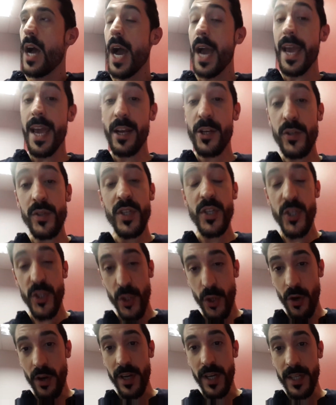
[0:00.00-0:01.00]
I actually
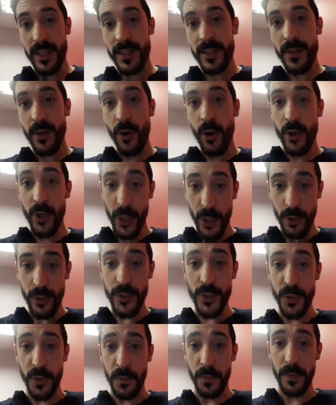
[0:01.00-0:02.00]
store it on
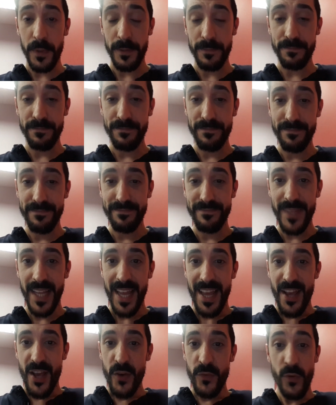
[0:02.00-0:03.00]
YouTube
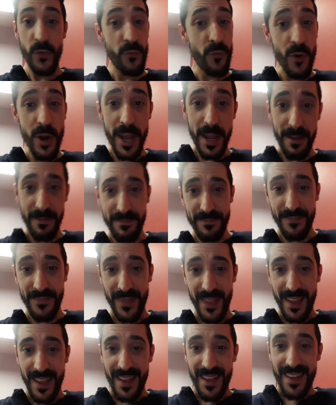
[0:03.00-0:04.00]
for free.
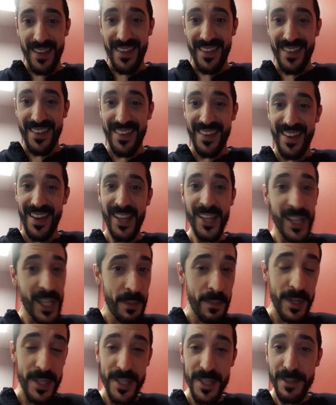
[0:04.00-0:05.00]

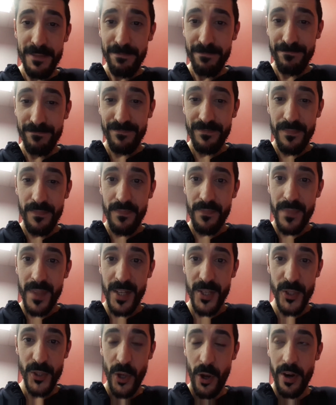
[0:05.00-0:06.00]
Unlimited
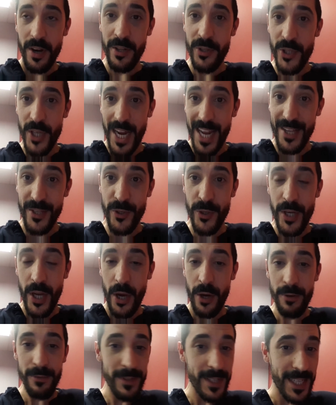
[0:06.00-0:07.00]
storage, as you
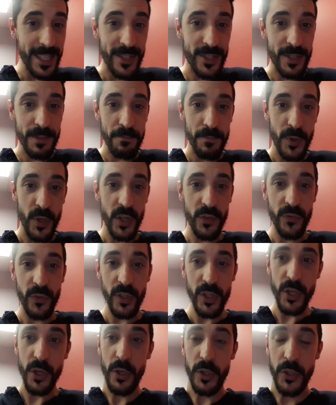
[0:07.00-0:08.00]
know, it's
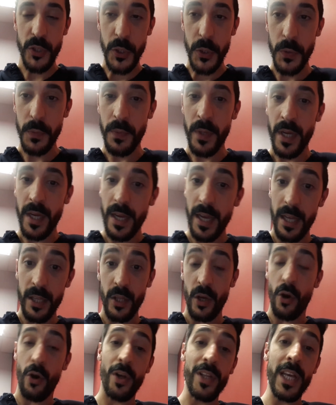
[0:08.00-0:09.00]
beautiful YouTube,
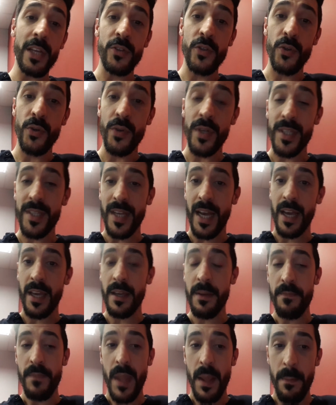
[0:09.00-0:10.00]
and all I do is I
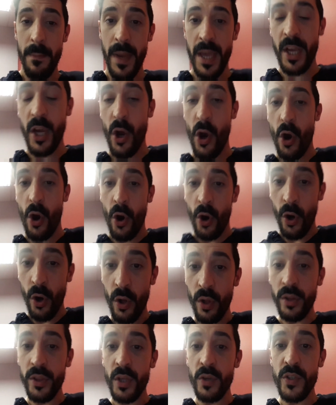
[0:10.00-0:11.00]
make
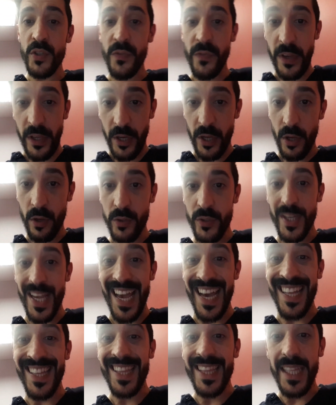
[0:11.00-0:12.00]
all those videos
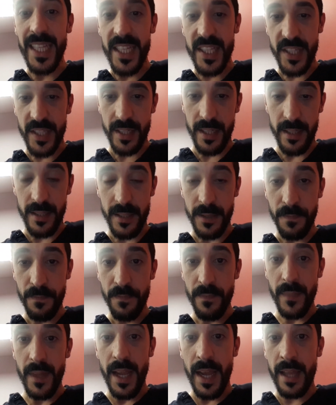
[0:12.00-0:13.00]
unlisted,
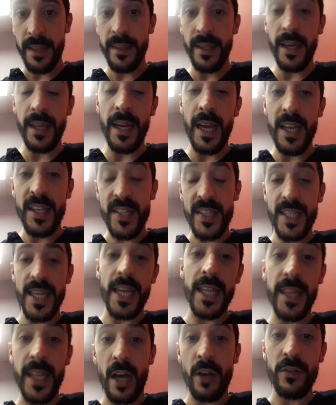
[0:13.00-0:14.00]
and then I
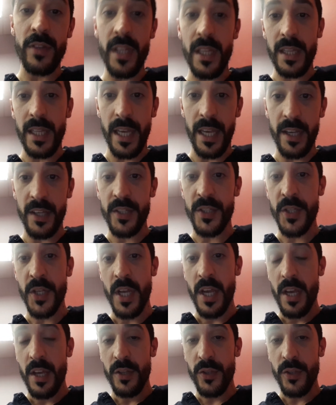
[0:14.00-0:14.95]
send out the links